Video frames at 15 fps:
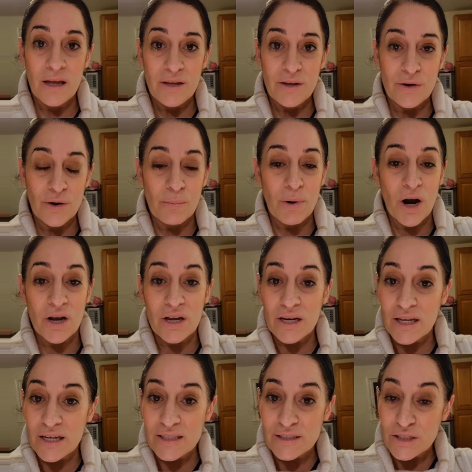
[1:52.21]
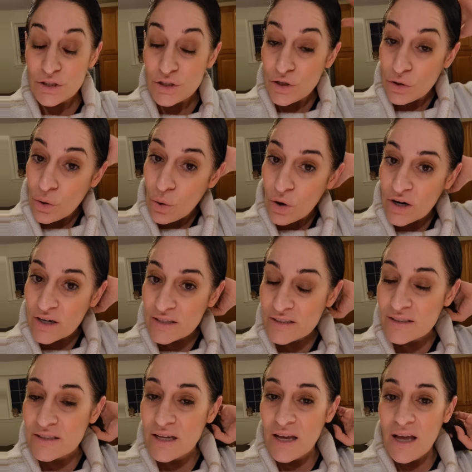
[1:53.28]
you know, marketing a digital
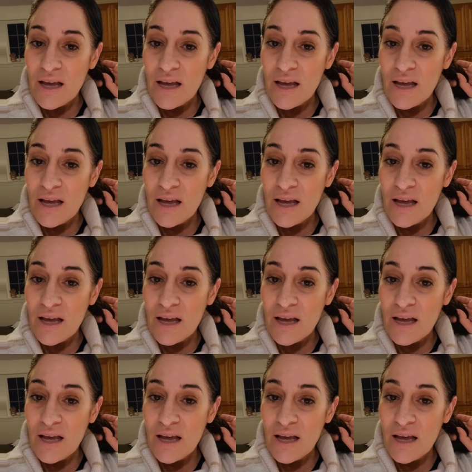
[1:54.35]
course.